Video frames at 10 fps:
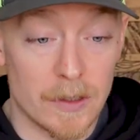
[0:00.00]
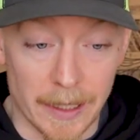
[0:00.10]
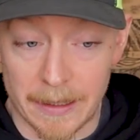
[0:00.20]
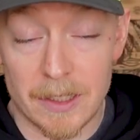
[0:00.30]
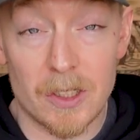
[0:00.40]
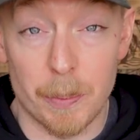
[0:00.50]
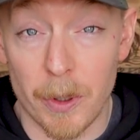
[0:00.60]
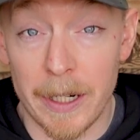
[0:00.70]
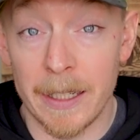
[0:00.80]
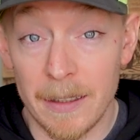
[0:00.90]
like
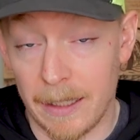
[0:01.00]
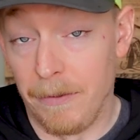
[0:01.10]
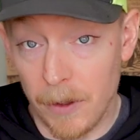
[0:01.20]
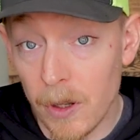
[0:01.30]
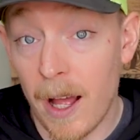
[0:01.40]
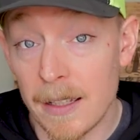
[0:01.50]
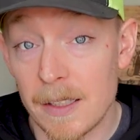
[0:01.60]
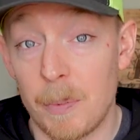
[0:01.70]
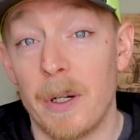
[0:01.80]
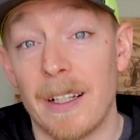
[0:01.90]
spring, like full-on
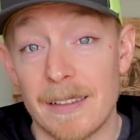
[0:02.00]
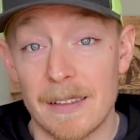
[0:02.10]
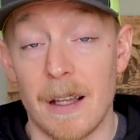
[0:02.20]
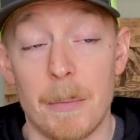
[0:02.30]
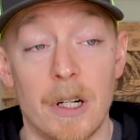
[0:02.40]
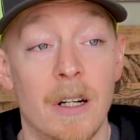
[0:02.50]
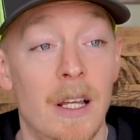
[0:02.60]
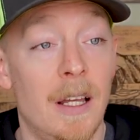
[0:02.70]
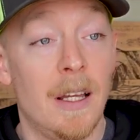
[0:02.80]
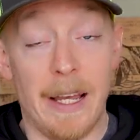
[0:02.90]
spring and summer
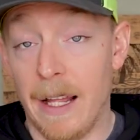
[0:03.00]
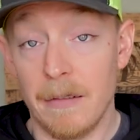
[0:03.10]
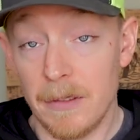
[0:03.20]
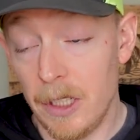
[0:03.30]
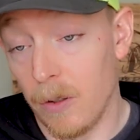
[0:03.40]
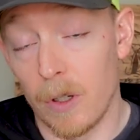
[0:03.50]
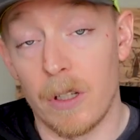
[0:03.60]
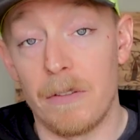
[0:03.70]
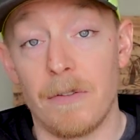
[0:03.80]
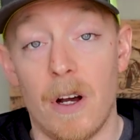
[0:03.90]
and, you know,
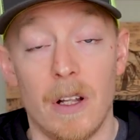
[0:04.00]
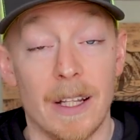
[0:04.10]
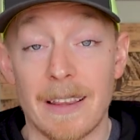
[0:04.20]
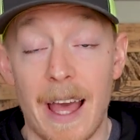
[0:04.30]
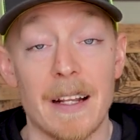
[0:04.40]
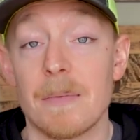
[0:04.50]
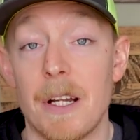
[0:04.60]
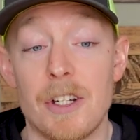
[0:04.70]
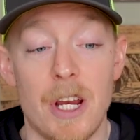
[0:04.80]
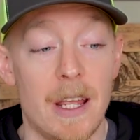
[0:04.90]
early fall. Like that is
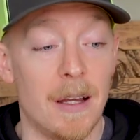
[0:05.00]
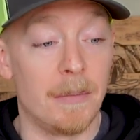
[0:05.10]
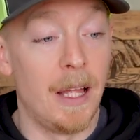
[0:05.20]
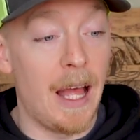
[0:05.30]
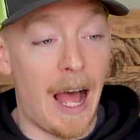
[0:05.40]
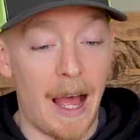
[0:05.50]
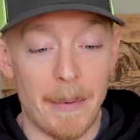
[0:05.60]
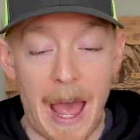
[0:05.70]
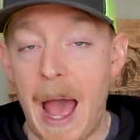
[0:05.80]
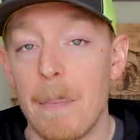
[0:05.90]
my jam.
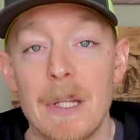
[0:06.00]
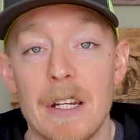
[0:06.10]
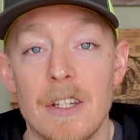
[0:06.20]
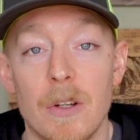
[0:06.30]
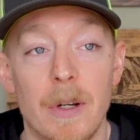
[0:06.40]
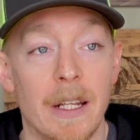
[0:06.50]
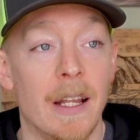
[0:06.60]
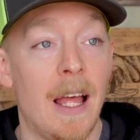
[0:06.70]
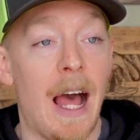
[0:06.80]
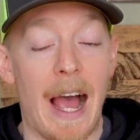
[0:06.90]
I'm happy to do
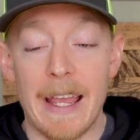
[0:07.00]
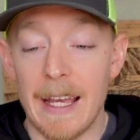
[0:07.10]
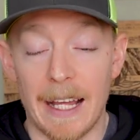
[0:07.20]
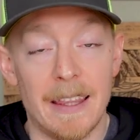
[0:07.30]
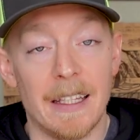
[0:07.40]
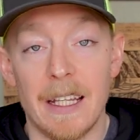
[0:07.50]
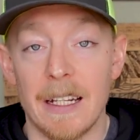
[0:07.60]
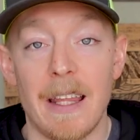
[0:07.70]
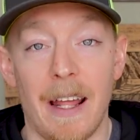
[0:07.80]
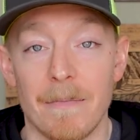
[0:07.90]
it. I think
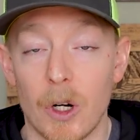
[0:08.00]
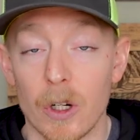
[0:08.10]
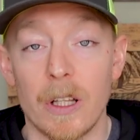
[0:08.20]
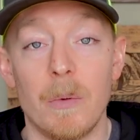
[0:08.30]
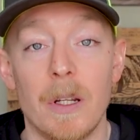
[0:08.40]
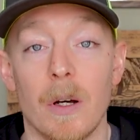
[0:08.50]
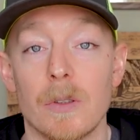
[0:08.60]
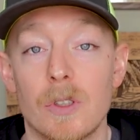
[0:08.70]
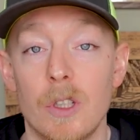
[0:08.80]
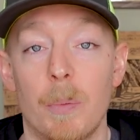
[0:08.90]
hitting that early window
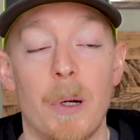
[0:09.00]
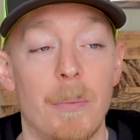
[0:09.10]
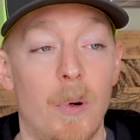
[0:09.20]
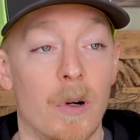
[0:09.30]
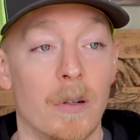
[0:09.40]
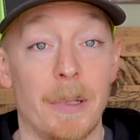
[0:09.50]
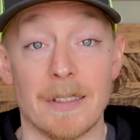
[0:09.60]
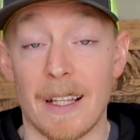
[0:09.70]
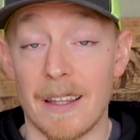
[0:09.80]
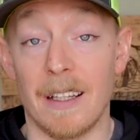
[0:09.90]
is super important
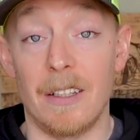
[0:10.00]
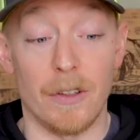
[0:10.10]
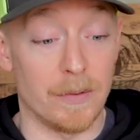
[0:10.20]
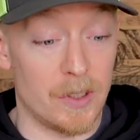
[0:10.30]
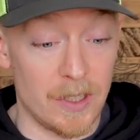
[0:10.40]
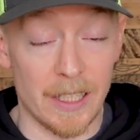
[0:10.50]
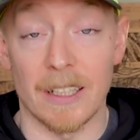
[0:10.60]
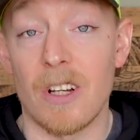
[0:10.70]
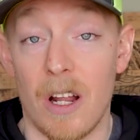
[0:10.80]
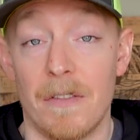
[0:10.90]
because I think you're seeing
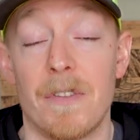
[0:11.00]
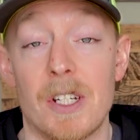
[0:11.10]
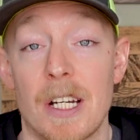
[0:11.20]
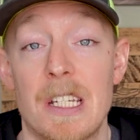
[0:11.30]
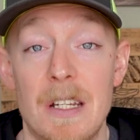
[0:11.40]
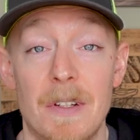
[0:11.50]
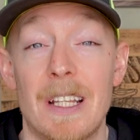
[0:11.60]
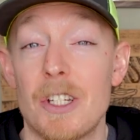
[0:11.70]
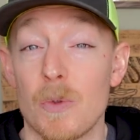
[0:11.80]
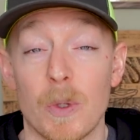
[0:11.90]
a ton of fish activity
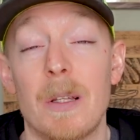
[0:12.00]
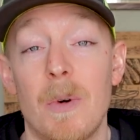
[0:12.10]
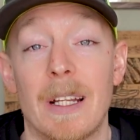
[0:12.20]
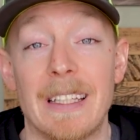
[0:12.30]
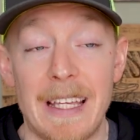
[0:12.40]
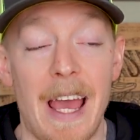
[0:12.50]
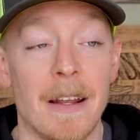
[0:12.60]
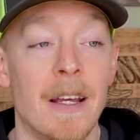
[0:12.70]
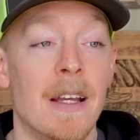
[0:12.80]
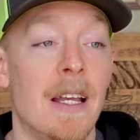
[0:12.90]
that you really want to
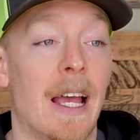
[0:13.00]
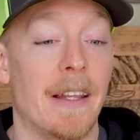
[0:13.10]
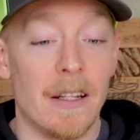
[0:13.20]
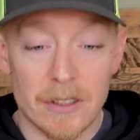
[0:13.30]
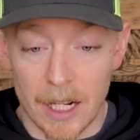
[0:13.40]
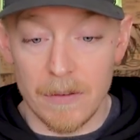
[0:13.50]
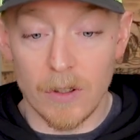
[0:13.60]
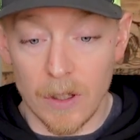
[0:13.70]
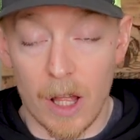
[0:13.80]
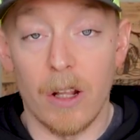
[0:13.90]
get. And then there's kind of a
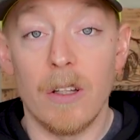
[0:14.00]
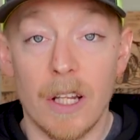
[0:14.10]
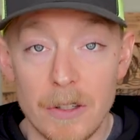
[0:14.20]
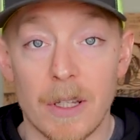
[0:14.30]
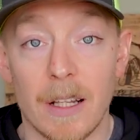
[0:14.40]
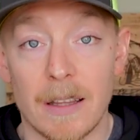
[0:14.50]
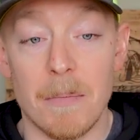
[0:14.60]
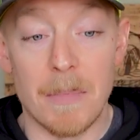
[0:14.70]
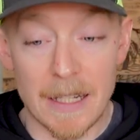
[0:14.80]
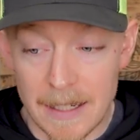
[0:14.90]
lull and then you get like
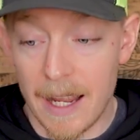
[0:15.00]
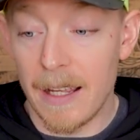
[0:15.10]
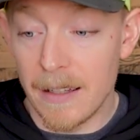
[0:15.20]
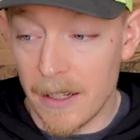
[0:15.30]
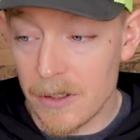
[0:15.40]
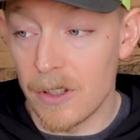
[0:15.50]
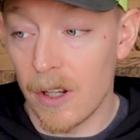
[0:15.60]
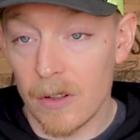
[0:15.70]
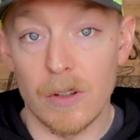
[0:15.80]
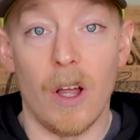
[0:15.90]
the midday and then there's
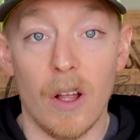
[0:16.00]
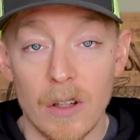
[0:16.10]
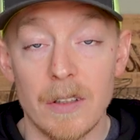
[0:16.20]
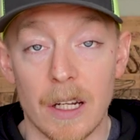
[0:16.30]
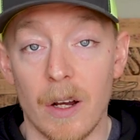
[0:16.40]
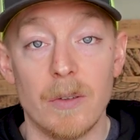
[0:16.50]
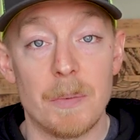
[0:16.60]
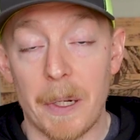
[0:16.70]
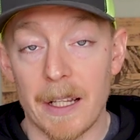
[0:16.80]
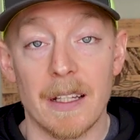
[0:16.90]
another lull, you know,
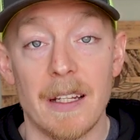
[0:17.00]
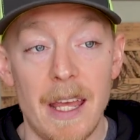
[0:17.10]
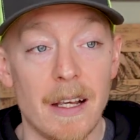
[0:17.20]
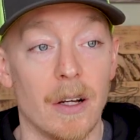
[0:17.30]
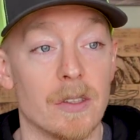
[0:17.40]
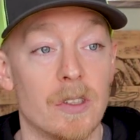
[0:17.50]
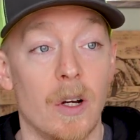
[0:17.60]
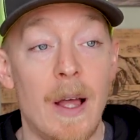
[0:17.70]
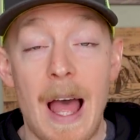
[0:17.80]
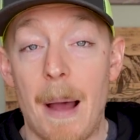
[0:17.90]
depending on the day goes.
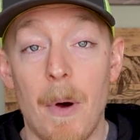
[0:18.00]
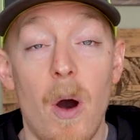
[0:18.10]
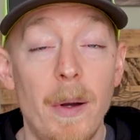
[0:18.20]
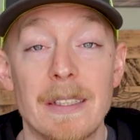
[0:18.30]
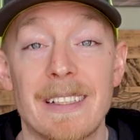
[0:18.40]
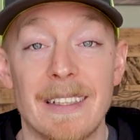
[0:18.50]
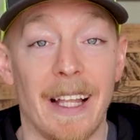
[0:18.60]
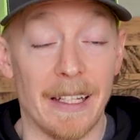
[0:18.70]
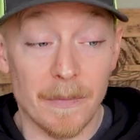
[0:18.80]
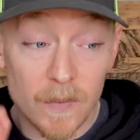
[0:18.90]
So I'm always
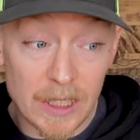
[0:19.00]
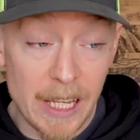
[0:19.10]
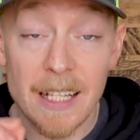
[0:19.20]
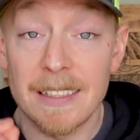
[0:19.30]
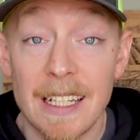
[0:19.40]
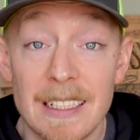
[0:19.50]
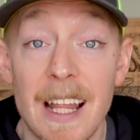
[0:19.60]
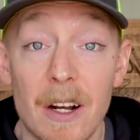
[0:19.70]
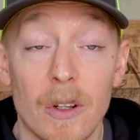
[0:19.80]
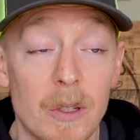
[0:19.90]
like, yes, get to
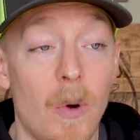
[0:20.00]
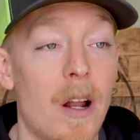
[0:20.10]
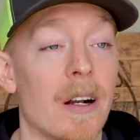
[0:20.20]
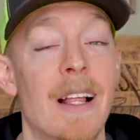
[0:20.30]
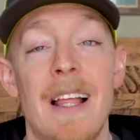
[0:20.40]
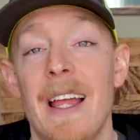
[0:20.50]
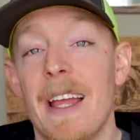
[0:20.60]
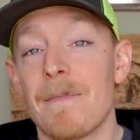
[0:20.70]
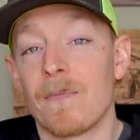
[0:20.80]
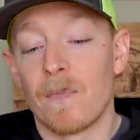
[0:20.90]
that early water.
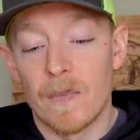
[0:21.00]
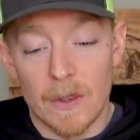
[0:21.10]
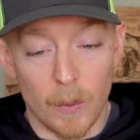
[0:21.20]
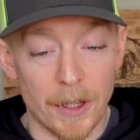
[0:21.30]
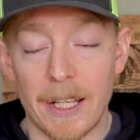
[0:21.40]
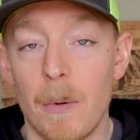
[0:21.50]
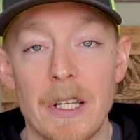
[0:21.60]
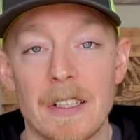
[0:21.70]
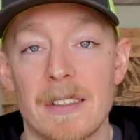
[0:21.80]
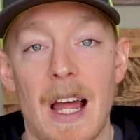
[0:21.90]
One thing I
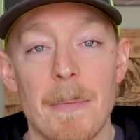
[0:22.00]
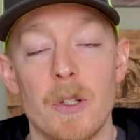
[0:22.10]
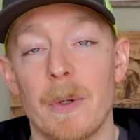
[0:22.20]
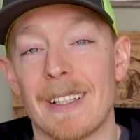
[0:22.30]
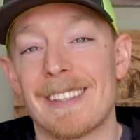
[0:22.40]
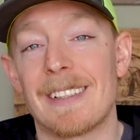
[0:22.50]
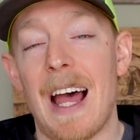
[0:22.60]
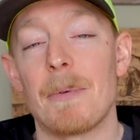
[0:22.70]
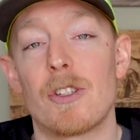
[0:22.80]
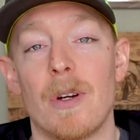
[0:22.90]
want you to stop doing is
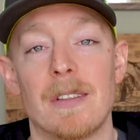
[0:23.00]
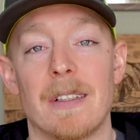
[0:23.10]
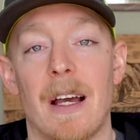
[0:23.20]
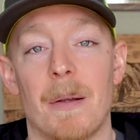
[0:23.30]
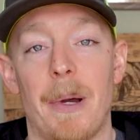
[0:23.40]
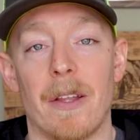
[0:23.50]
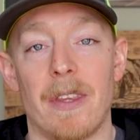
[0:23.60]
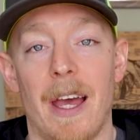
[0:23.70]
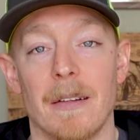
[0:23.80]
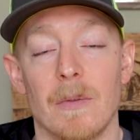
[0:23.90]
stop stressing out
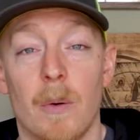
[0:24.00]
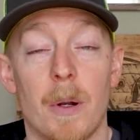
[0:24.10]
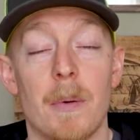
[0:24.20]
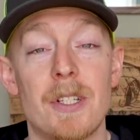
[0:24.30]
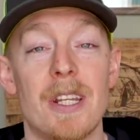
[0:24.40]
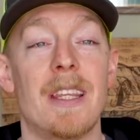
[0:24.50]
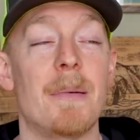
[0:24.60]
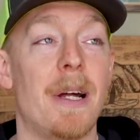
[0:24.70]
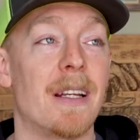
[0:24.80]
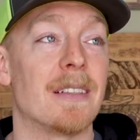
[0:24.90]
about that. What I want you to think
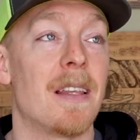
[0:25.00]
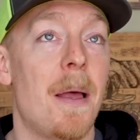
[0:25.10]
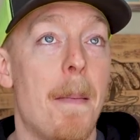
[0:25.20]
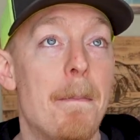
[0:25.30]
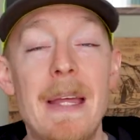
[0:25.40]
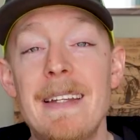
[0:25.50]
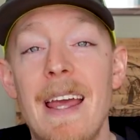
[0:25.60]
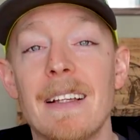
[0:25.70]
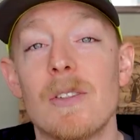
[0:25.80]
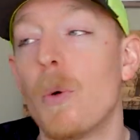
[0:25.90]
about is
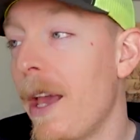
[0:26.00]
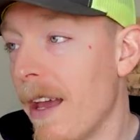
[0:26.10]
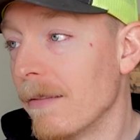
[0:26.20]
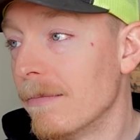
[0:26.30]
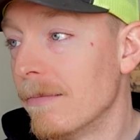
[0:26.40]
midday is okay.